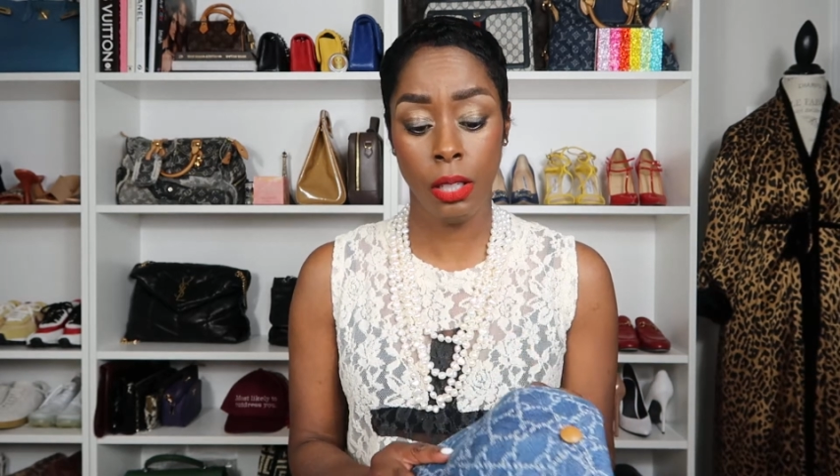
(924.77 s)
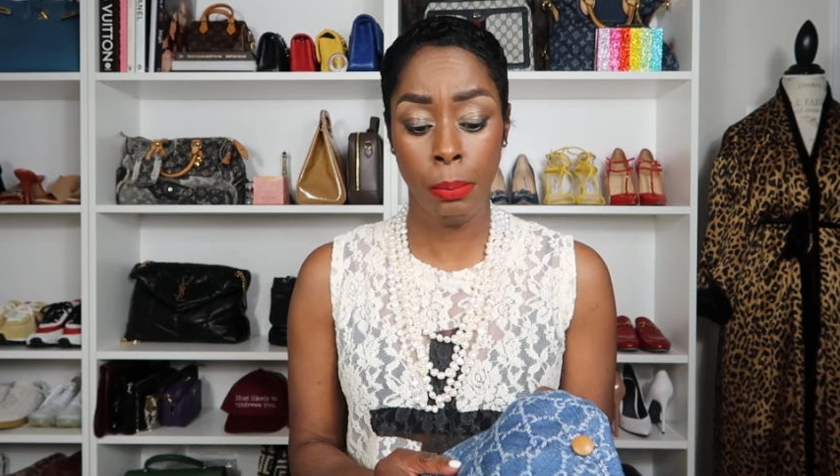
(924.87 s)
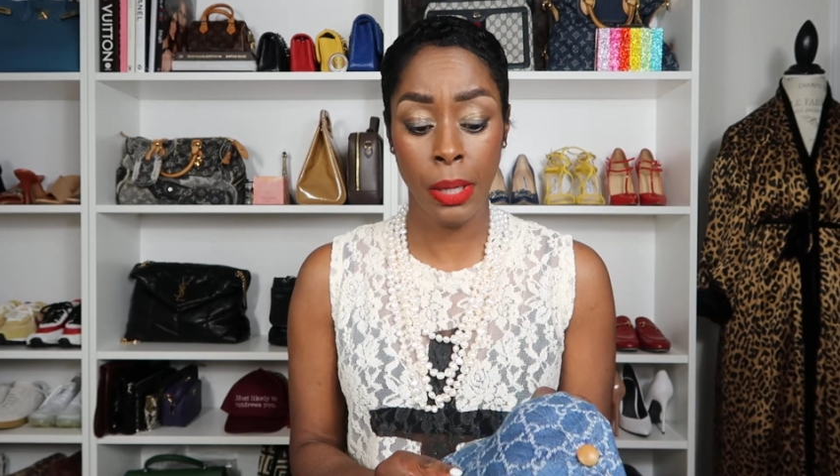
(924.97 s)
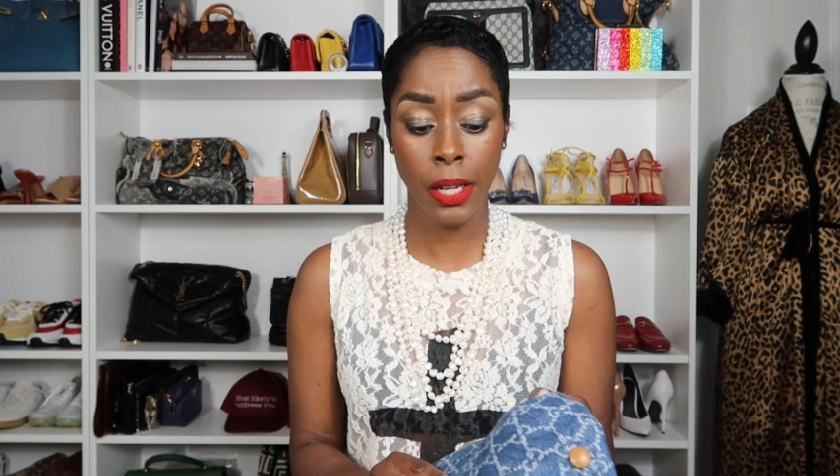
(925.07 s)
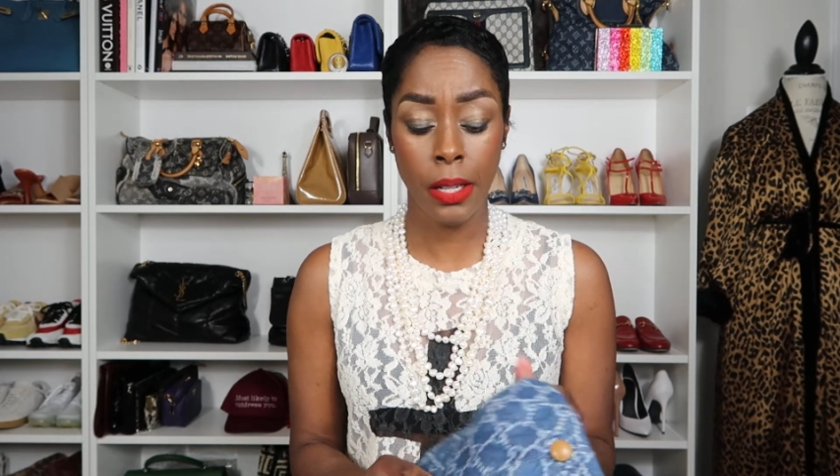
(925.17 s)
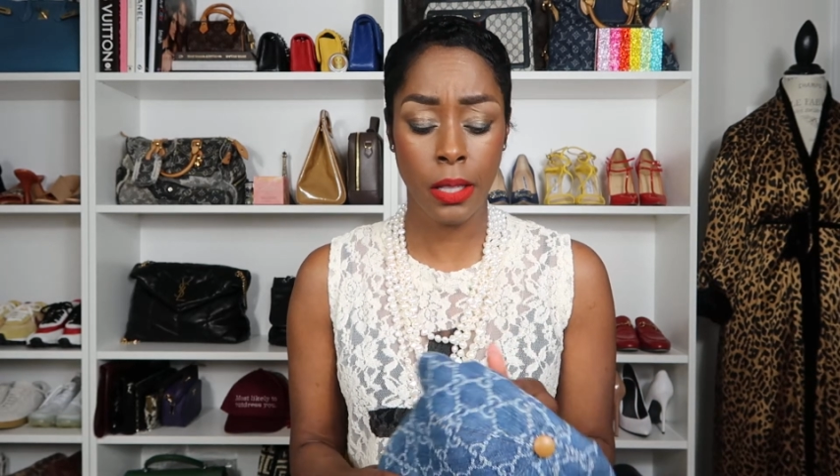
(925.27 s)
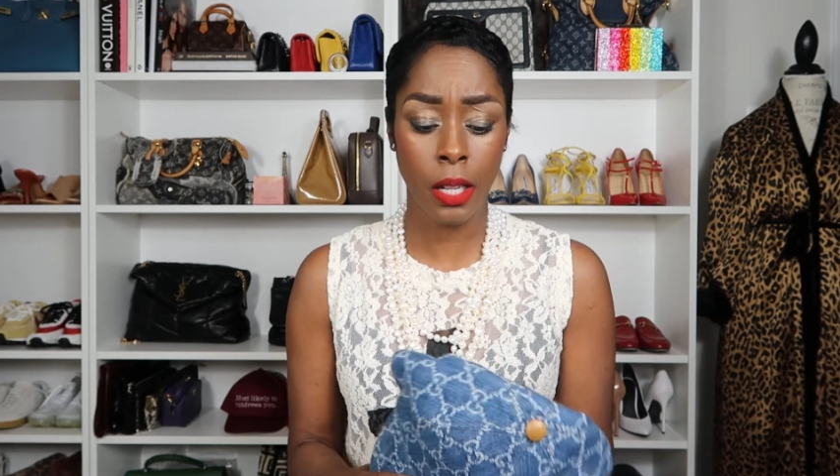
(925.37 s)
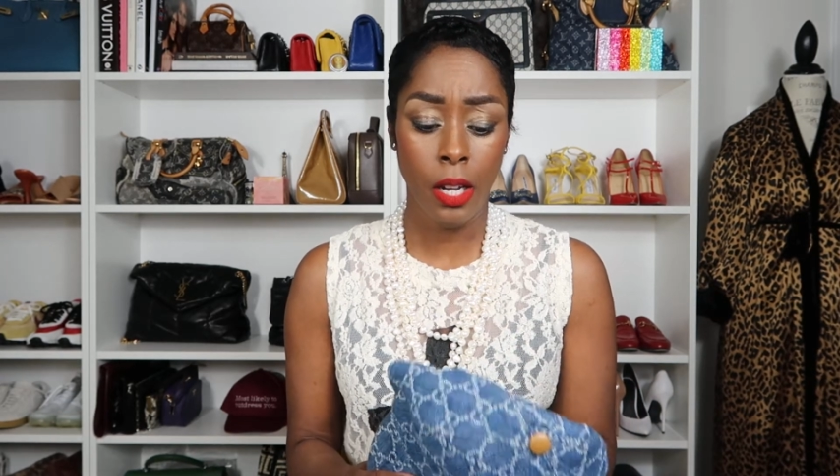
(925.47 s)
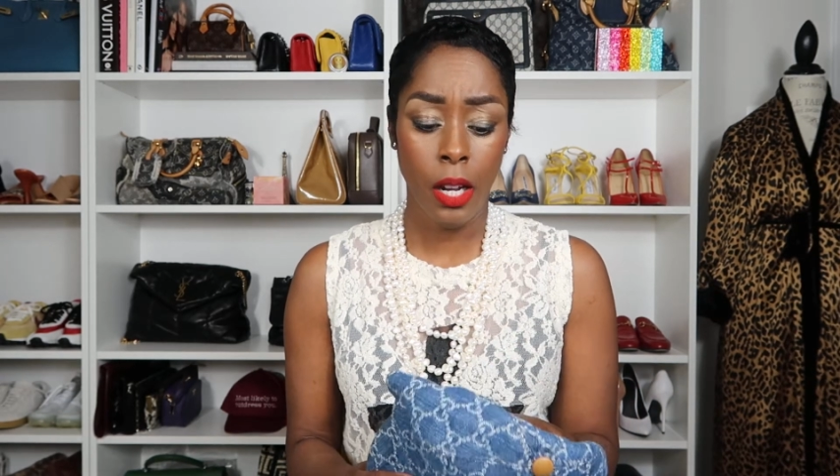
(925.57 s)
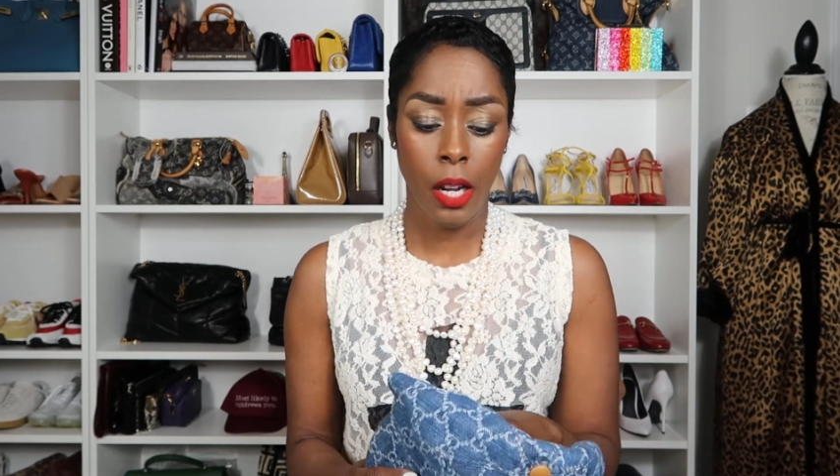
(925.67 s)
but
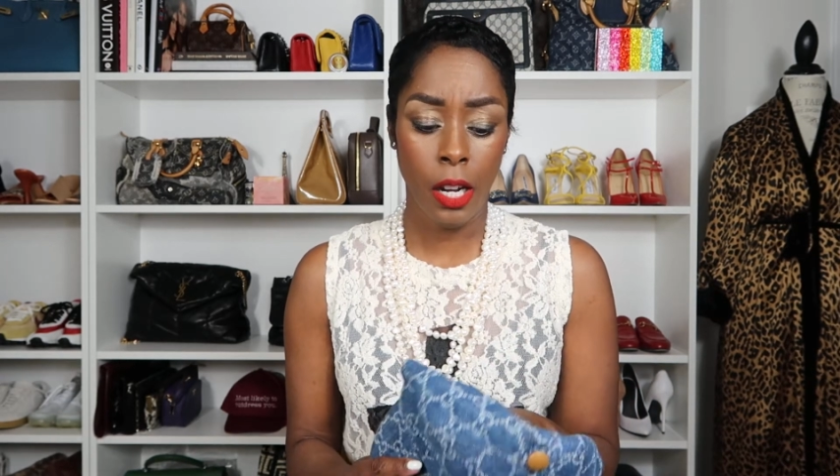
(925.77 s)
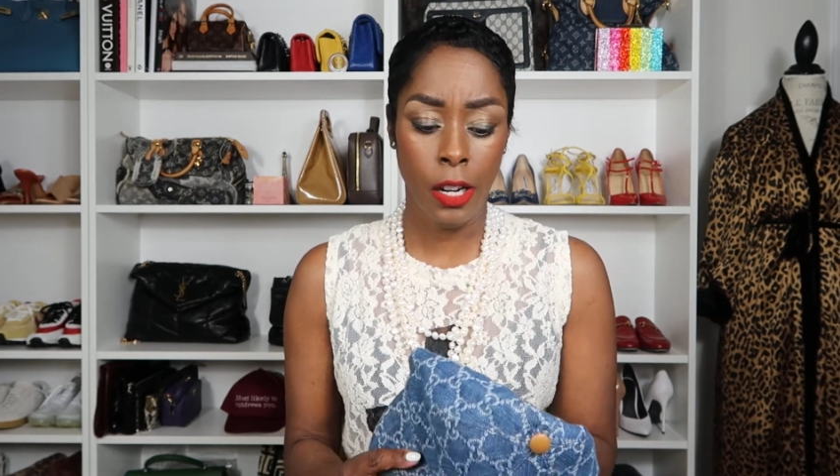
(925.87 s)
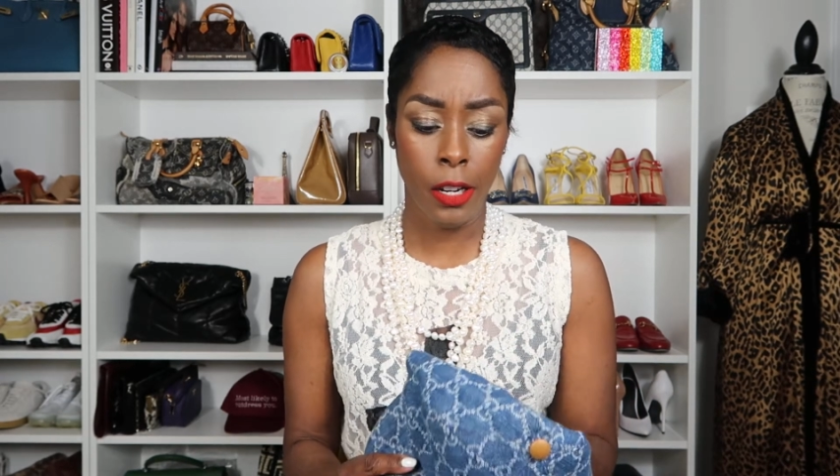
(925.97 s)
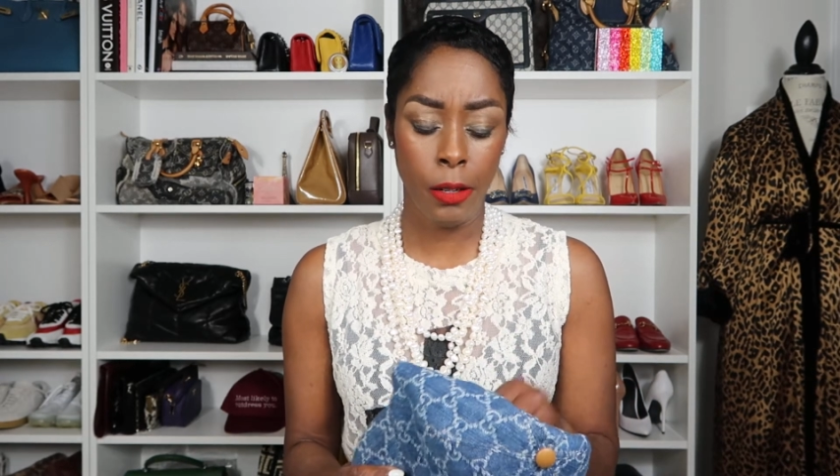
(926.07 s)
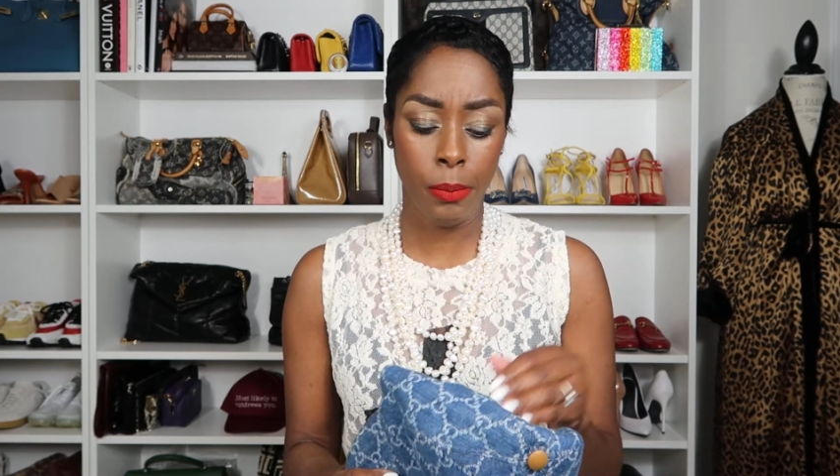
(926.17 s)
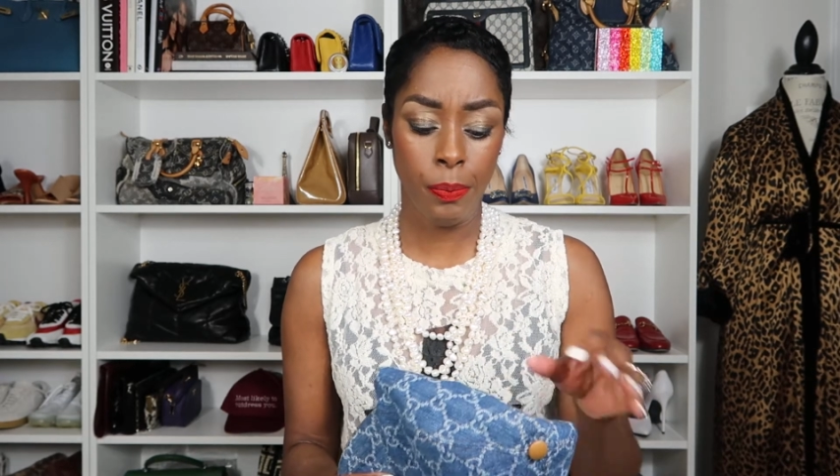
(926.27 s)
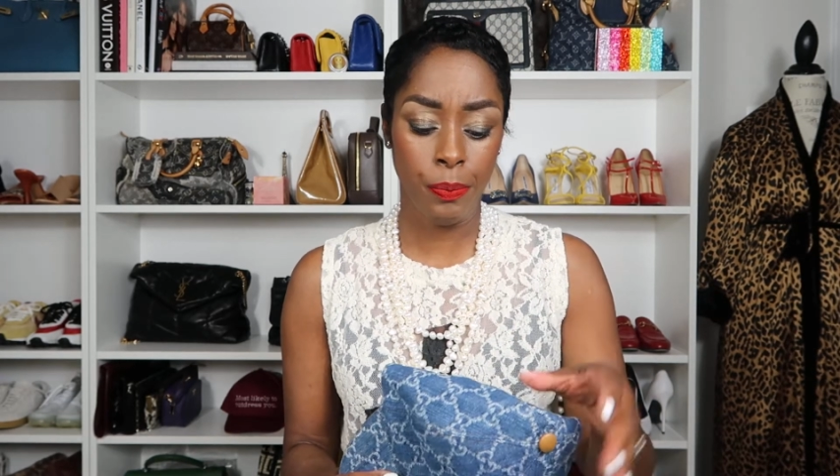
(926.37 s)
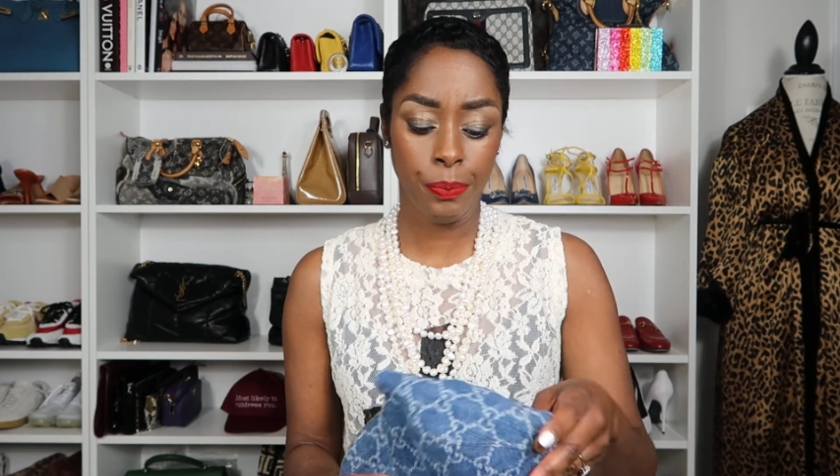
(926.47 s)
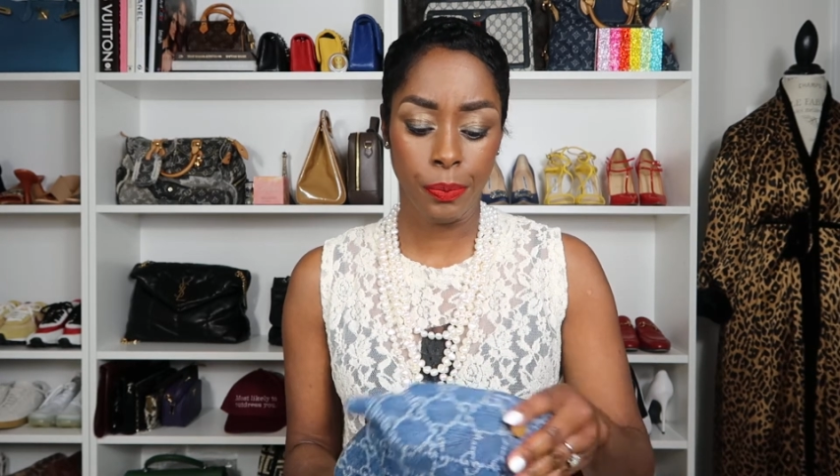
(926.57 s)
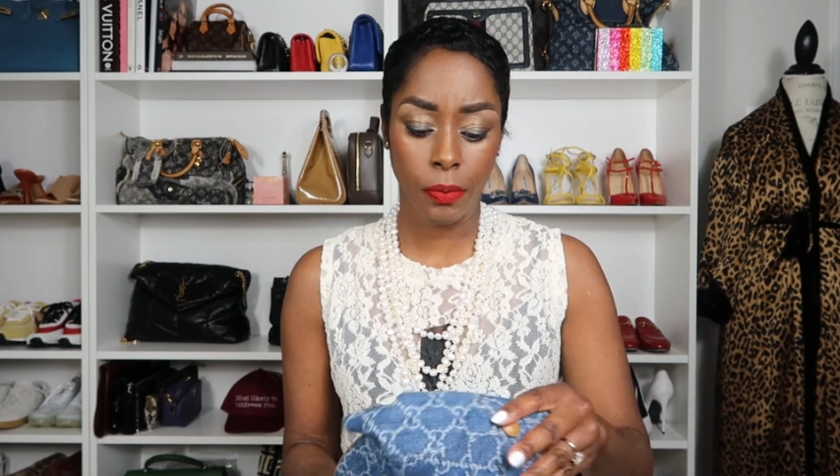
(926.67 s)
um,